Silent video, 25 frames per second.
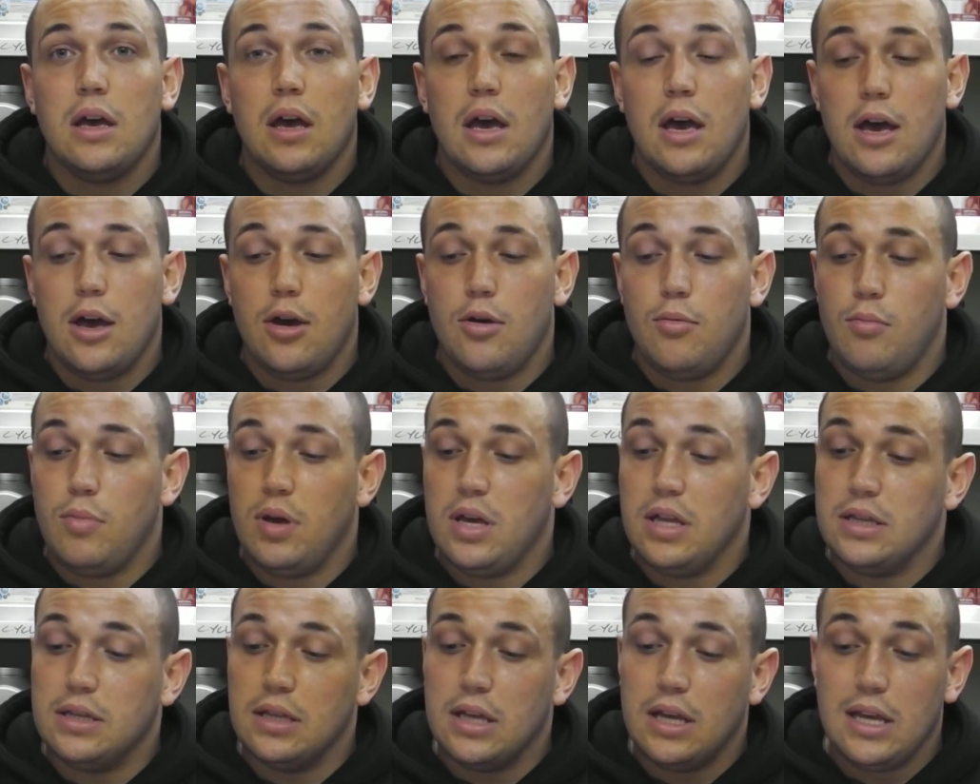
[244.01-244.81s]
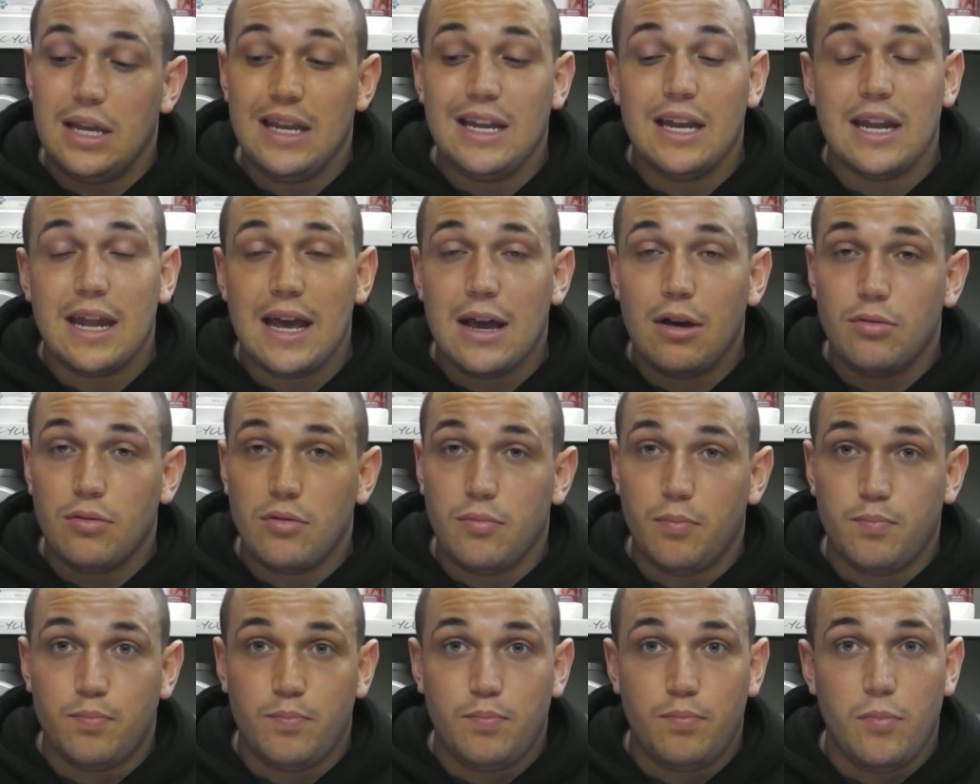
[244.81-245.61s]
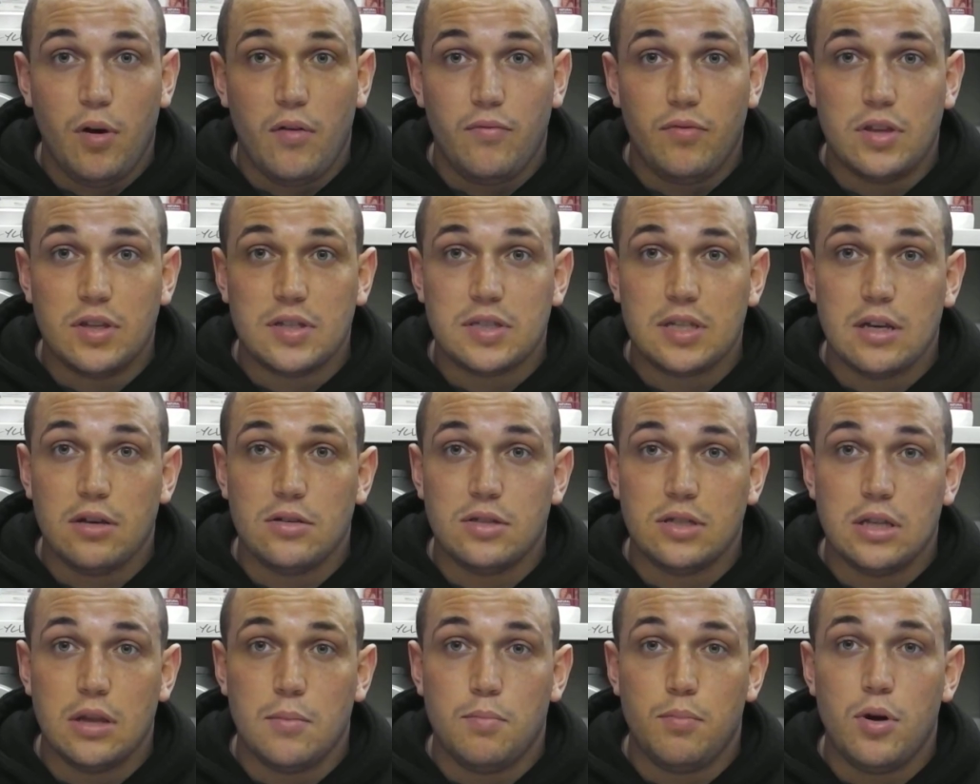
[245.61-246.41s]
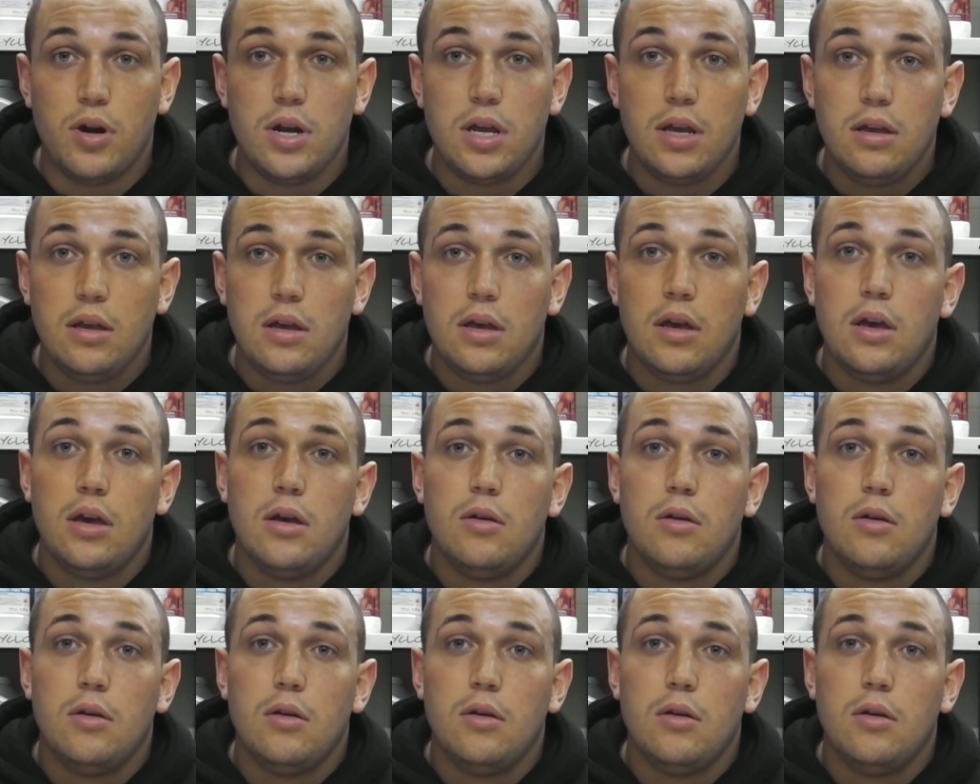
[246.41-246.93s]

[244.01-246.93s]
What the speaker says: in and out of the cells in the body,